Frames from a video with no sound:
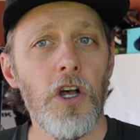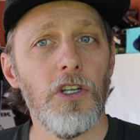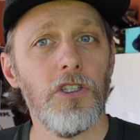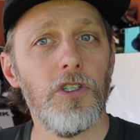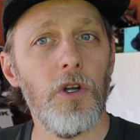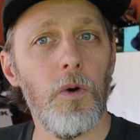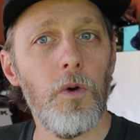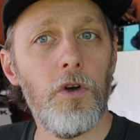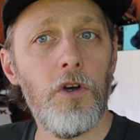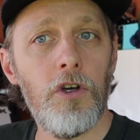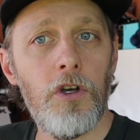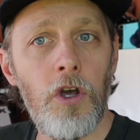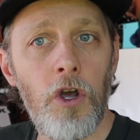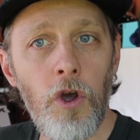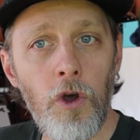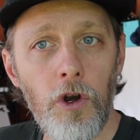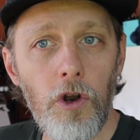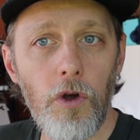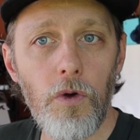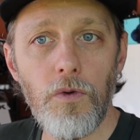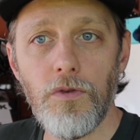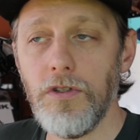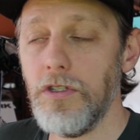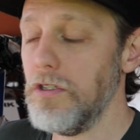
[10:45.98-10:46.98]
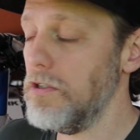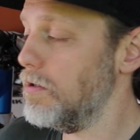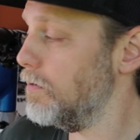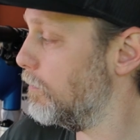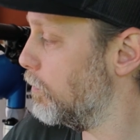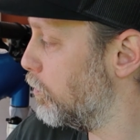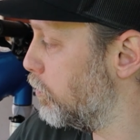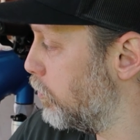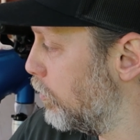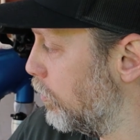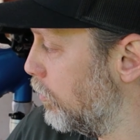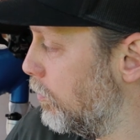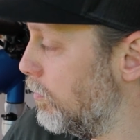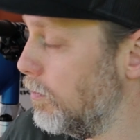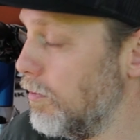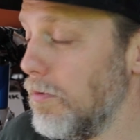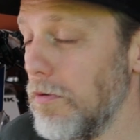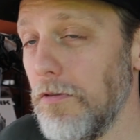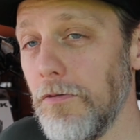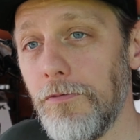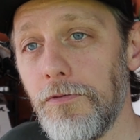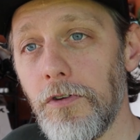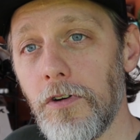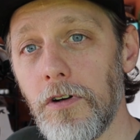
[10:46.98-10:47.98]
So kudos to
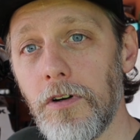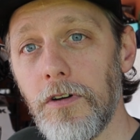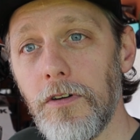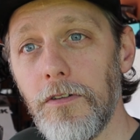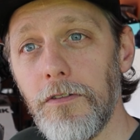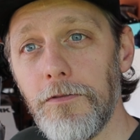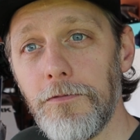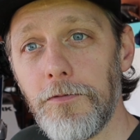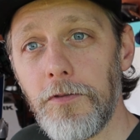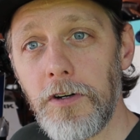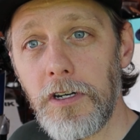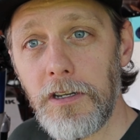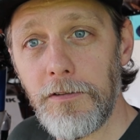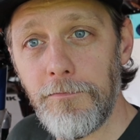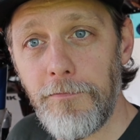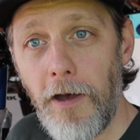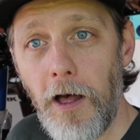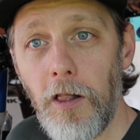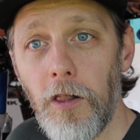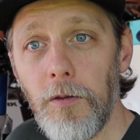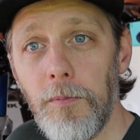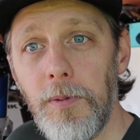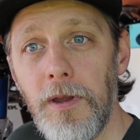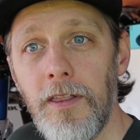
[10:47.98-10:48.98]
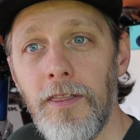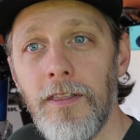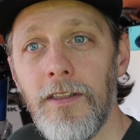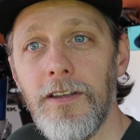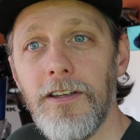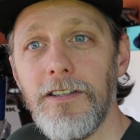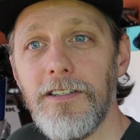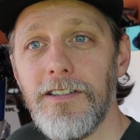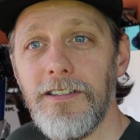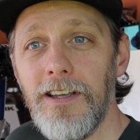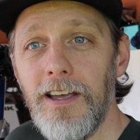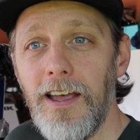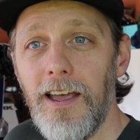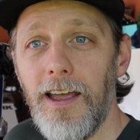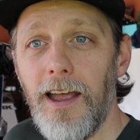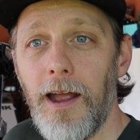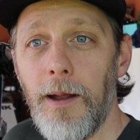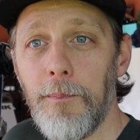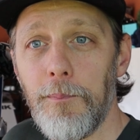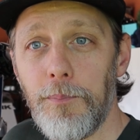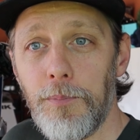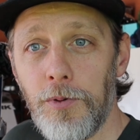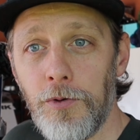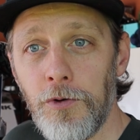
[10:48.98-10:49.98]
Woom for developing this
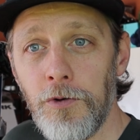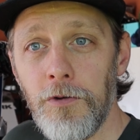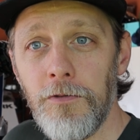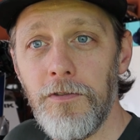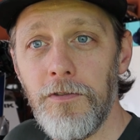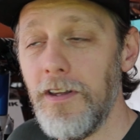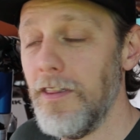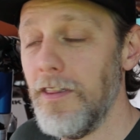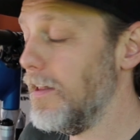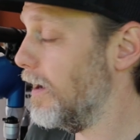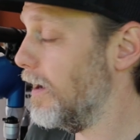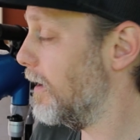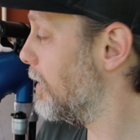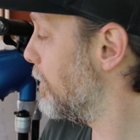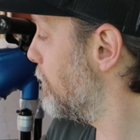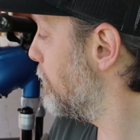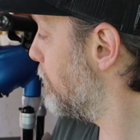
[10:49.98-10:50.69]
and proving that